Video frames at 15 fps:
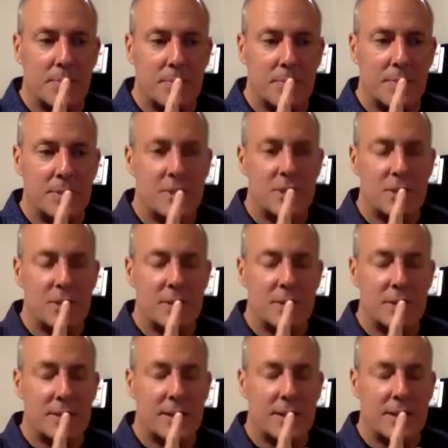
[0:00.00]
tissue
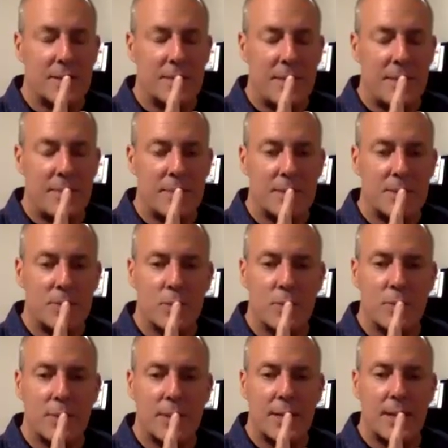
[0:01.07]
inside of the mouthpiece, more
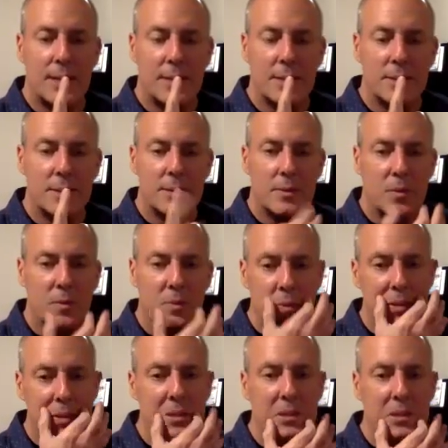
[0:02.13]
relaxed. Of
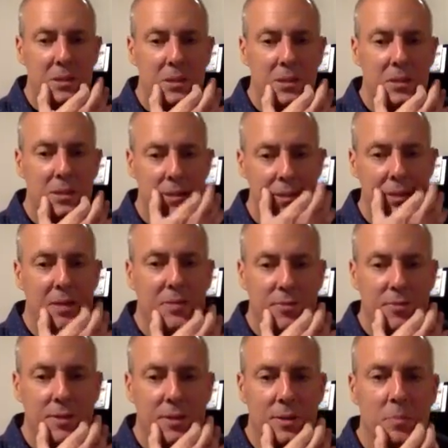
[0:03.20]
course, this needs to stay
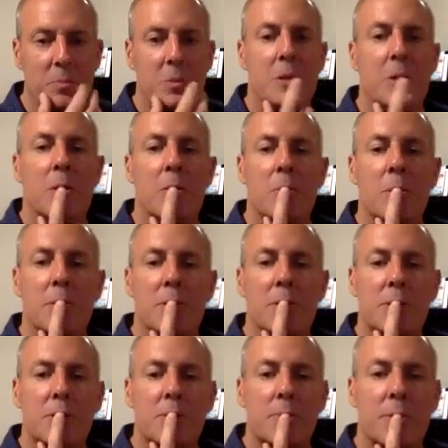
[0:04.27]
firm, but this
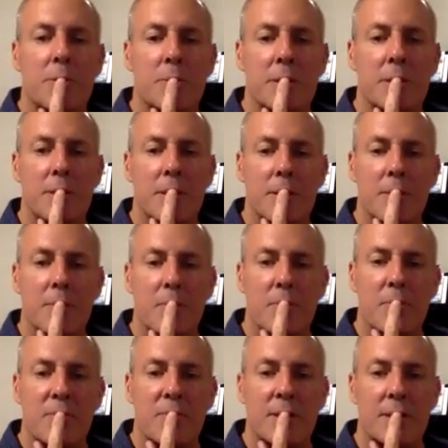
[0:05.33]
can be
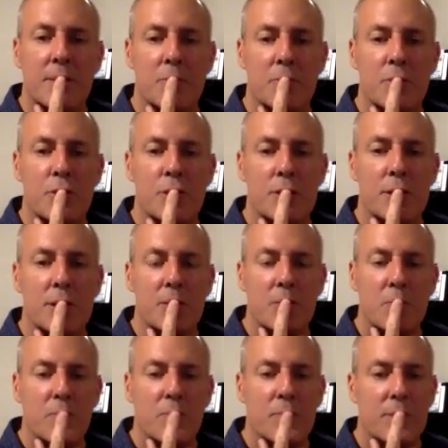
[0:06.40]
fairly mushy,
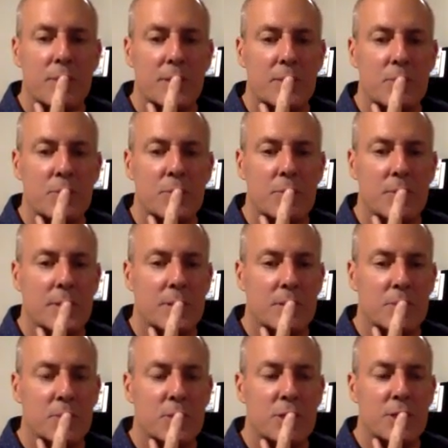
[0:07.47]
as
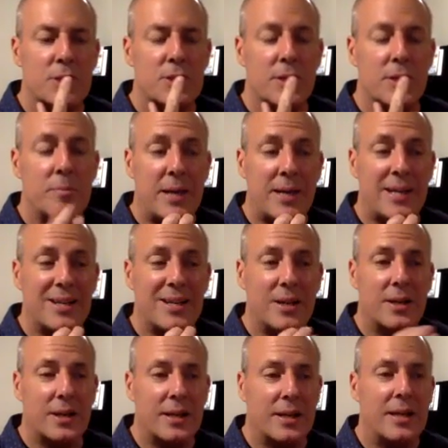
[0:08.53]
mushy as you can make it
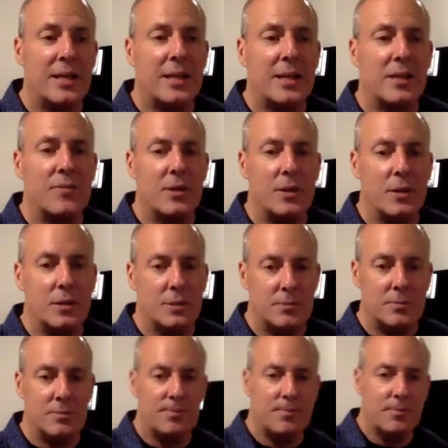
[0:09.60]
on any given note.
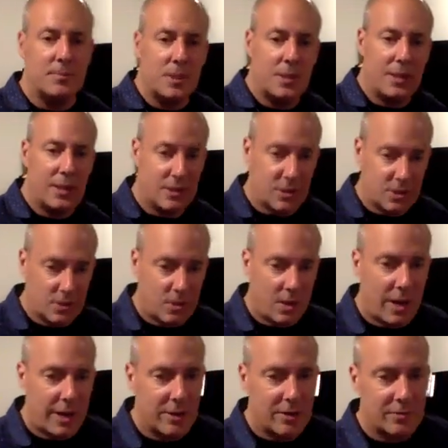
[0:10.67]
As you go
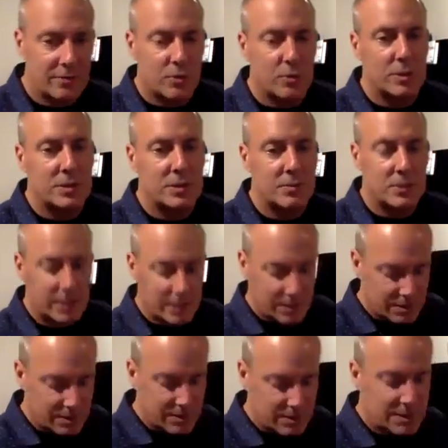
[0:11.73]
higher, of course, it will get
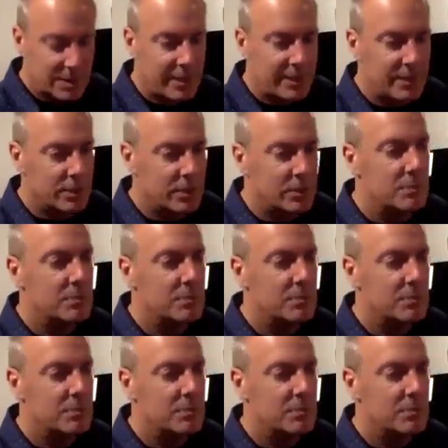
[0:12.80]
tighter,